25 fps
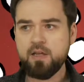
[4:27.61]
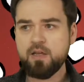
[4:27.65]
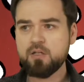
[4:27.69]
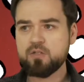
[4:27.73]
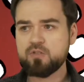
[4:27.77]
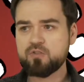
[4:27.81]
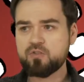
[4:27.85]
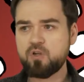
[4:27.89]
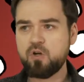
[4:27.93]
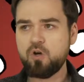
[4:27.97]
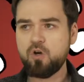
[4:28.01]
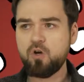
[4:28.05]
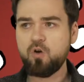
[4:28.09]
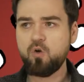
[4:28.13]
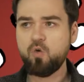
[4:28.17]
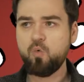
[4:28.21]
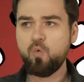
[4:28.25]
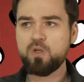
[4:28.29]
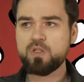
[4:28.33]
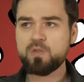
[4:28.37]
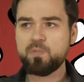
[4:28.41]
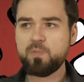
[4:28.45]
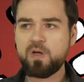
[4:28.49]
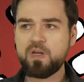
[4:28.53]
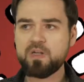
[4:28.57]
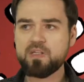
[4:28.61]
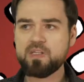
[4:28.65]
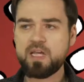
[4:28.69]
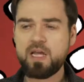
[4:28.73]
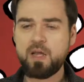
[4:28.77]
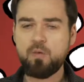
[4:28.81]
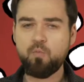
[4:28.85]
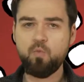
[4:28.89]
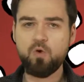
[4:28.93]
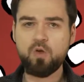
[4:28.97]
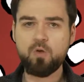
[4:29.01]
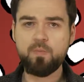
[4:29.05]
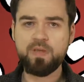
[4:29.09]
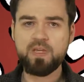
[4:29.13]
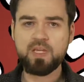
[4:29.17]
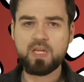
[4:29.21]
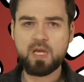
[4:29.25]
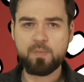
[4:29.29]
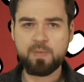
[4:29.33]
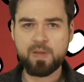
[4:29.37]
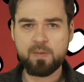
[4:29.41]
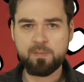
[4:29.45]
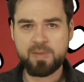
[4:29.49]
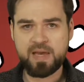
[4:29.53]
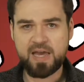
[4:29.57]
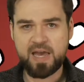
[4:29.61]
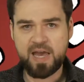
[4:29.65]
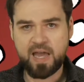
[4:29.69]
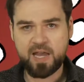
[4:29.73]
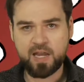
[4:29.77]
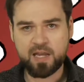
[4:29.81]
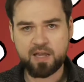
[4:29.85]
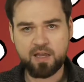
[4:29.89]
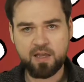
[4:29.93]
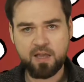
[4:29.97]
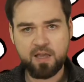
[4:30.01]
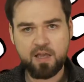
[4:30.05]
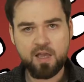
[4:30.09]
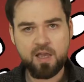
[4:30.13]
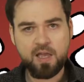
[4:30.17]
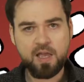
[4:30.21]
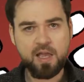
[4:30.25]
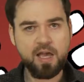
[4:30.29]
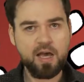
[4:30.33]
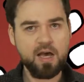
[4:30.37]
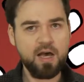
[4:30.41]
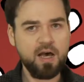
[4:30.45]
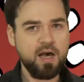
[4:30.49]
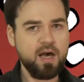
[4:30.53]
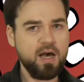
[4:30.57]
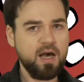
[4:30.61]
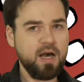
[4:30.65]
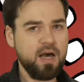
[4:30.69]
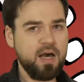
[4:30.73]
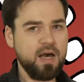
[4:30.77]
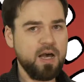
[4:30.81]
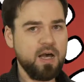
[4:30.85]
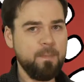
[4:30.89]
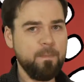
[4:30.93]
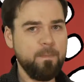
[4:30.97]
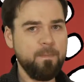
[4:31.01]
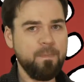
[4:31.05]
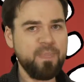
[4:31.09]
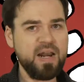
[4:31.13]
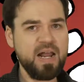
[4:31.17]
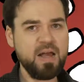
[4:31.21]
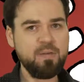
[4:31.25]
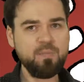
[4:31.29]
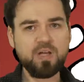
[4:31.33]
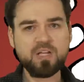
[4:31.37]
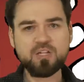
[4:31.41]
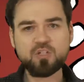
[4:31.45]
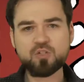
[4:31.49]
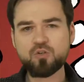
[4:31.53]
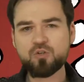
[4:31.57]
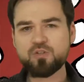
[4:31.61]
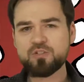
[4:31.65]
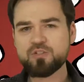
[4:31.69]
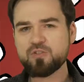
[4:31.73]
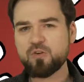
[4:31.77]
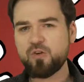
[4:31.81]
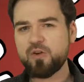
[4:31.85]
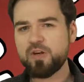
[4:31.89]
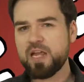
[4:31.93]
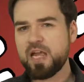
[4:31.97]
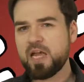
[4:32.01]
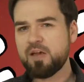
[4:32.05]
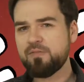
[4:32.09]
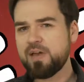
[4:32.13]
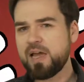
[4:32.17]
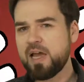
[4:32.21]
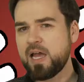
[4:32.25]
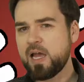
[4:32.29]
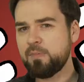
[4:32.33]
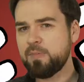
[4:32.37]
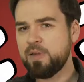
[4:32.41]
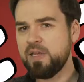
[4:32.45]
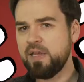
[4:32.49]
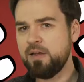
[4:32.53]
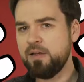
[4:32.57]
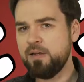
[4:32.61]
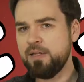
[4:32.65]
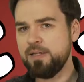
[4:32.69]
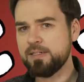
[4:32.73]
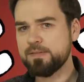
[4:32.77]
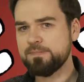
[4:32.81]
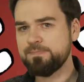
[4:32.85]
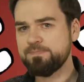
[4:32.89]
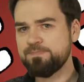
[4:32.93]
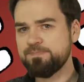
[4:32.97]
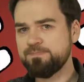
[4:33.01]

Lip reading: So Once Upon a Time will be coming back, but I'm not sure it's going to have a happy ending.